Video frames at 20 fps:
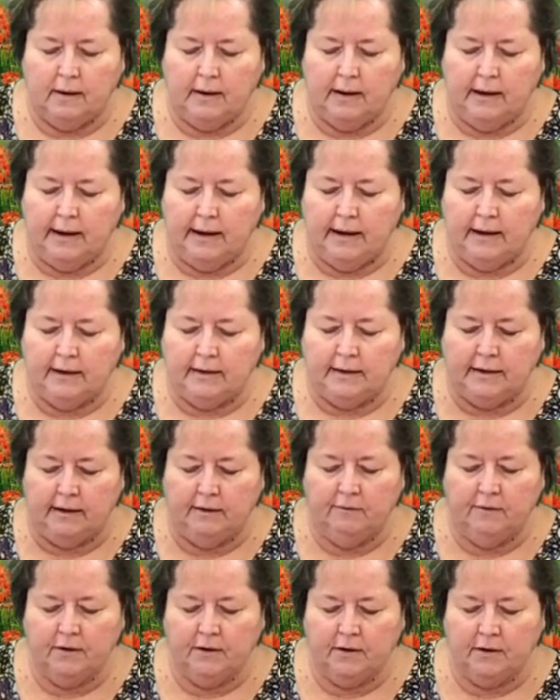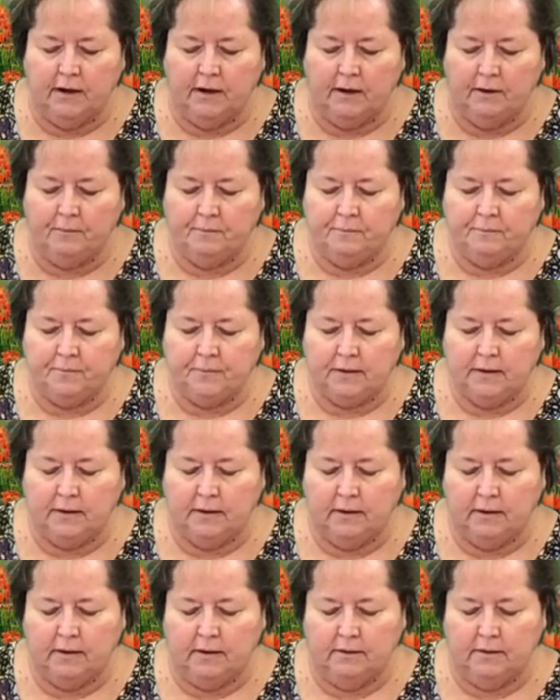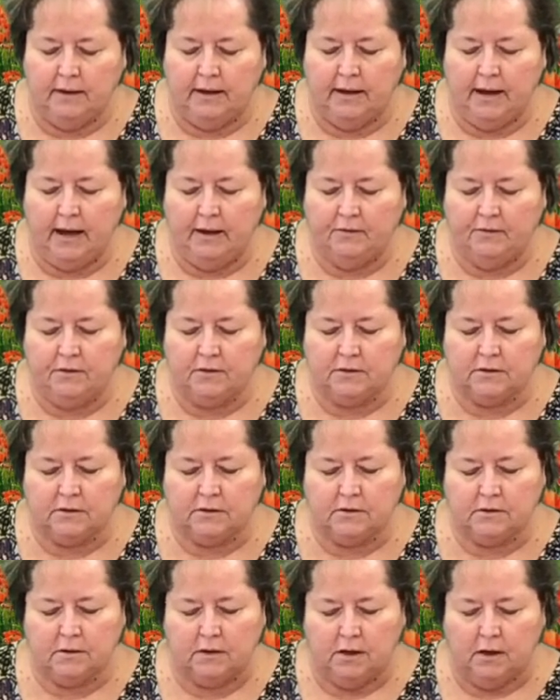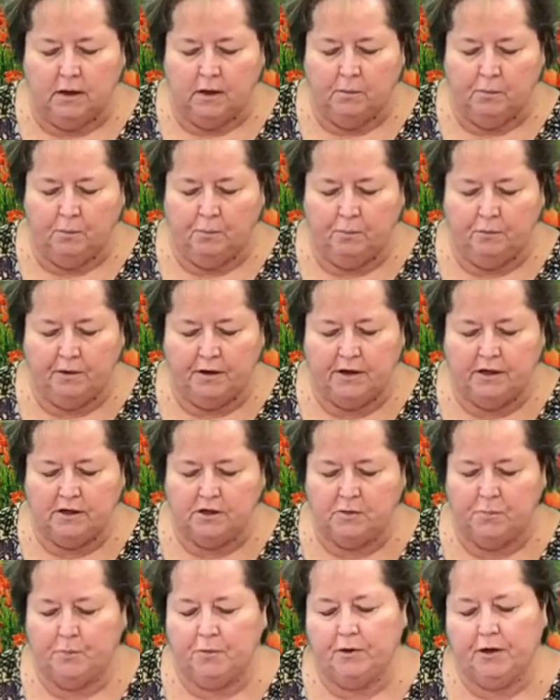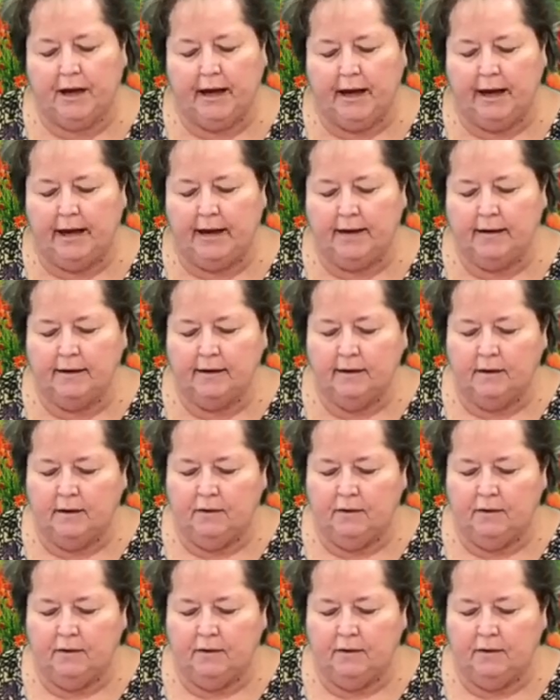And even they had this British Brigade,